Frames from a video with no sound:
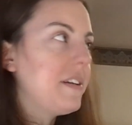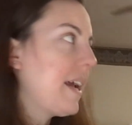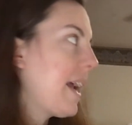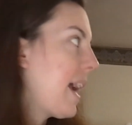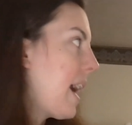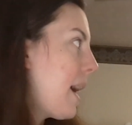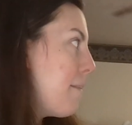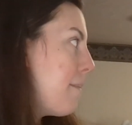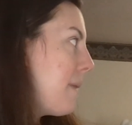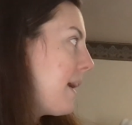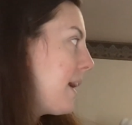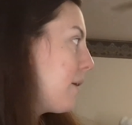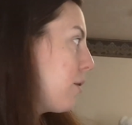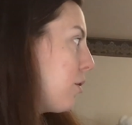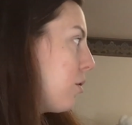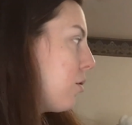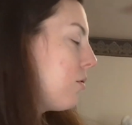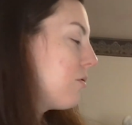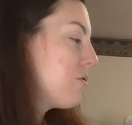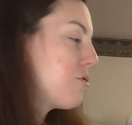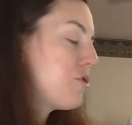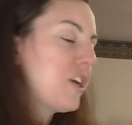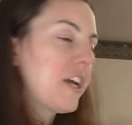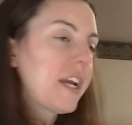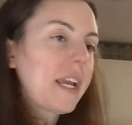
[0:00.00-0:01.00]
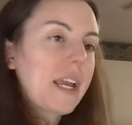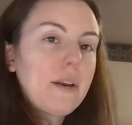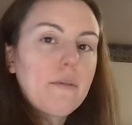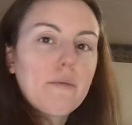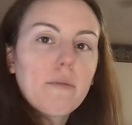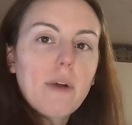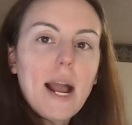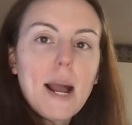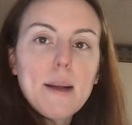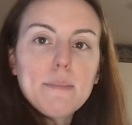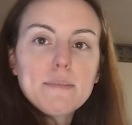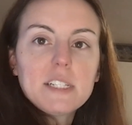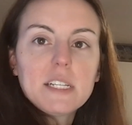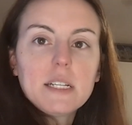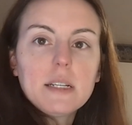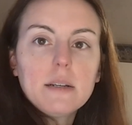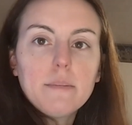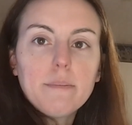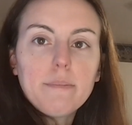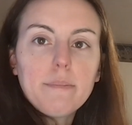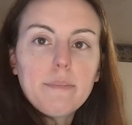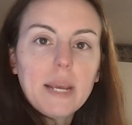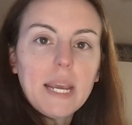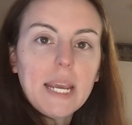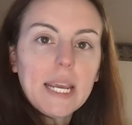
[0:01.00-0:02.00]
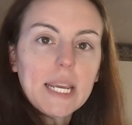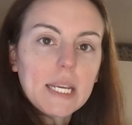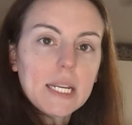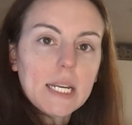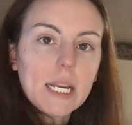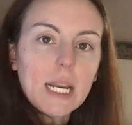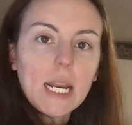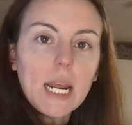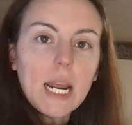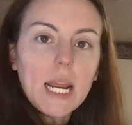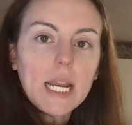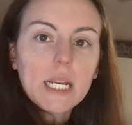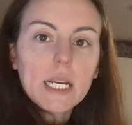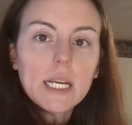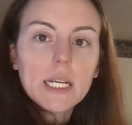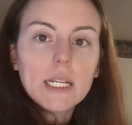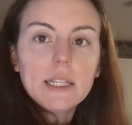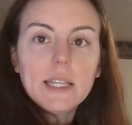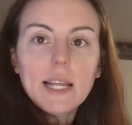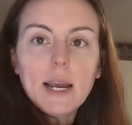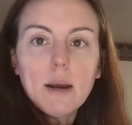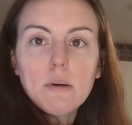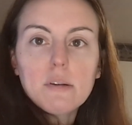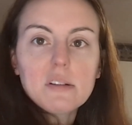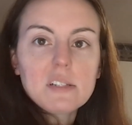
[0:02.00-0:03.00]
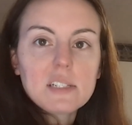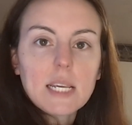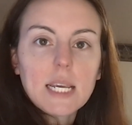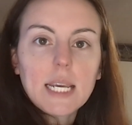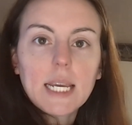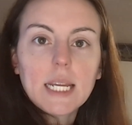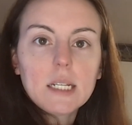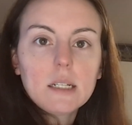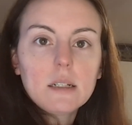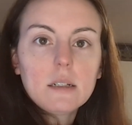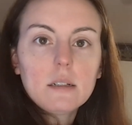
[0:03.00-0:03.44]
day I made a whole chicken, wrapped it in bacon and ate it, and that was it.